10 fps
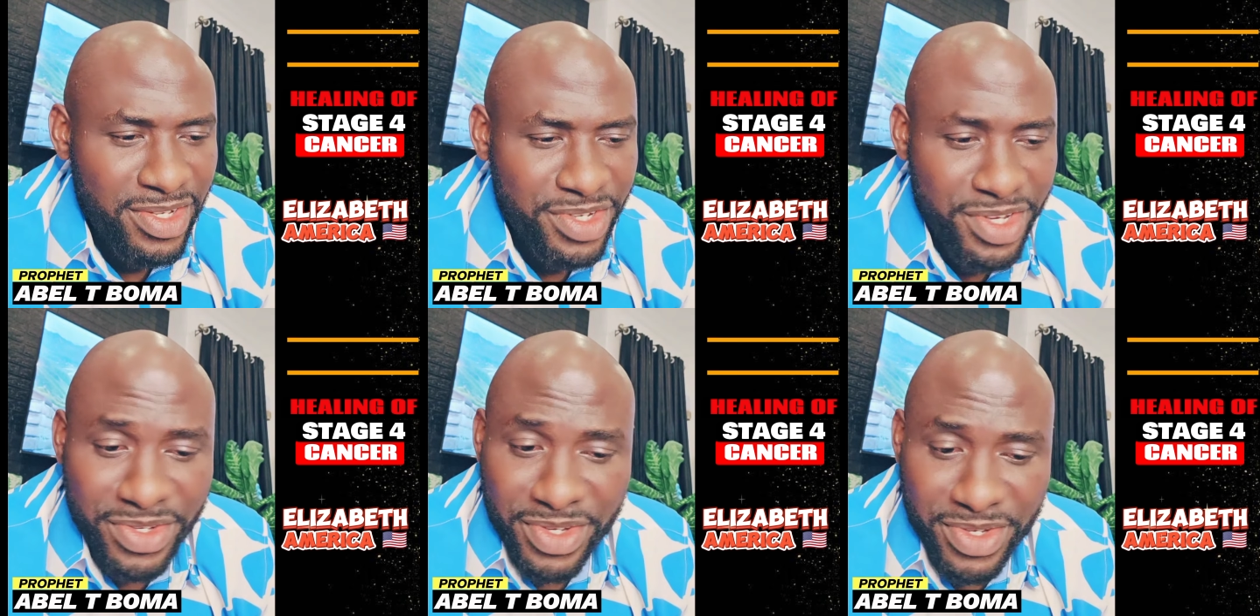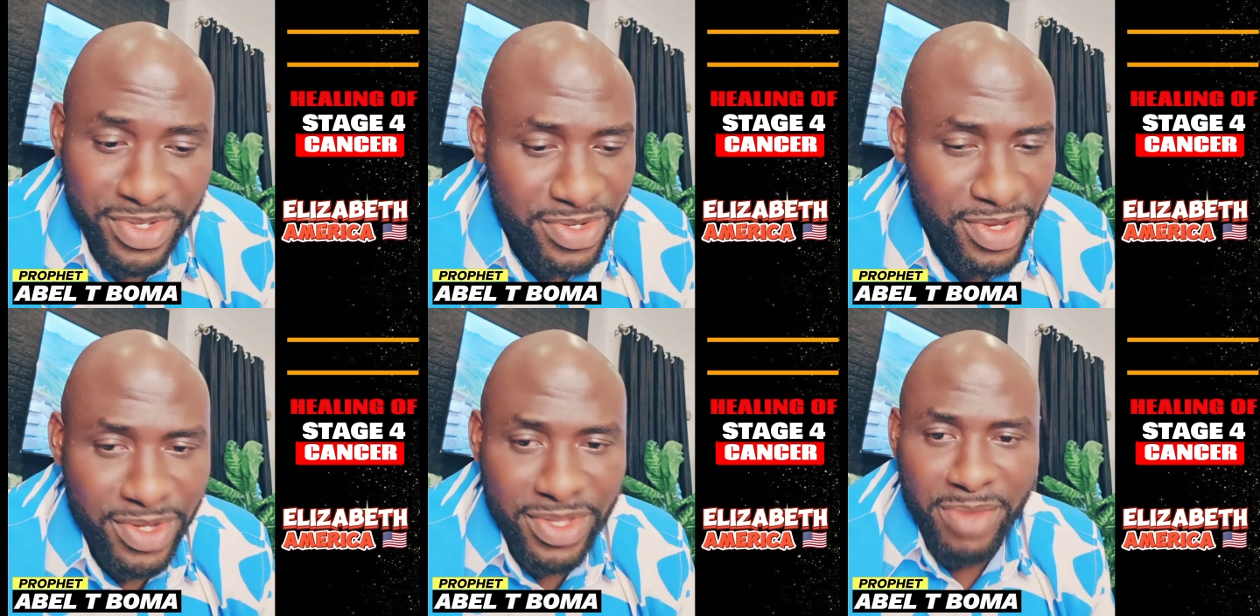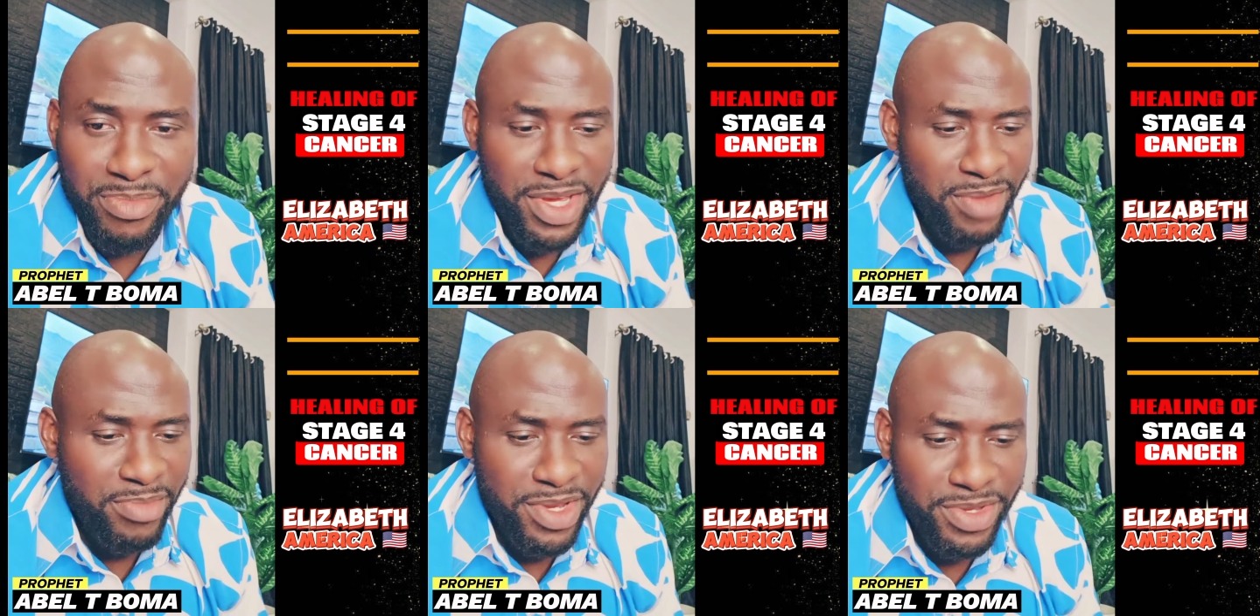Jesus is Lord. I bet
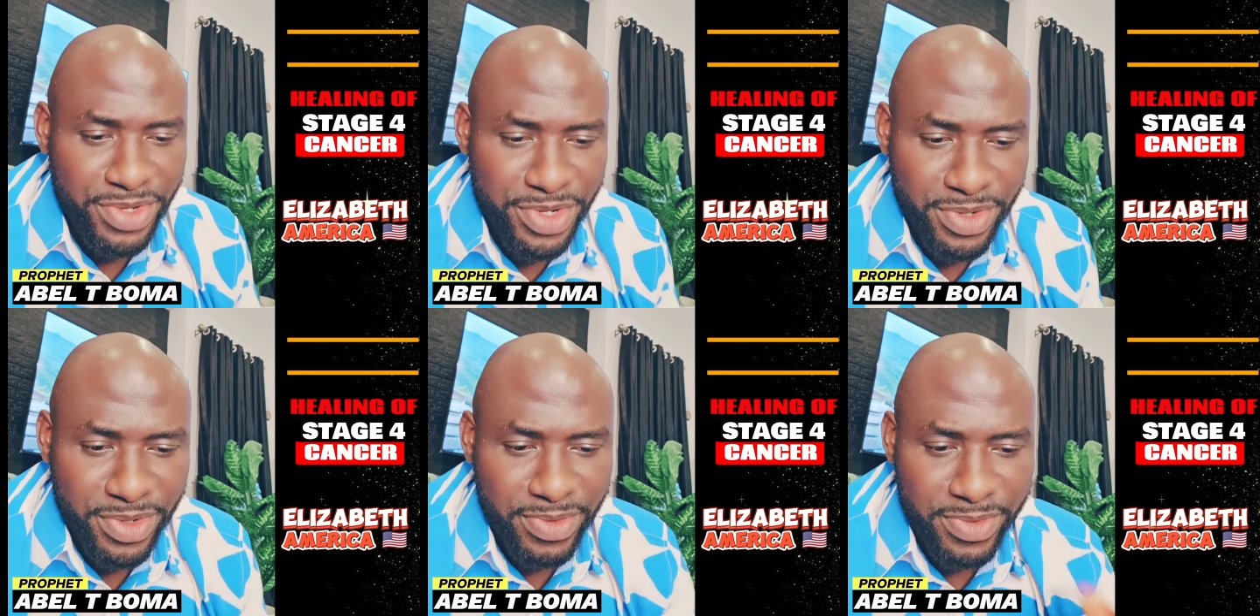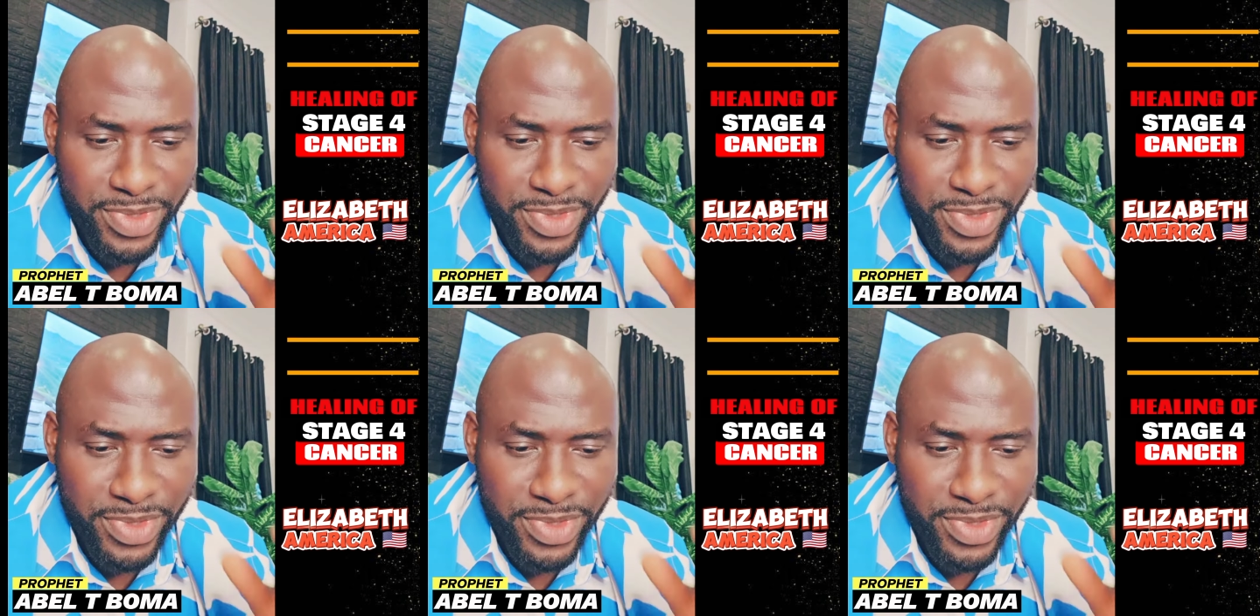it's true.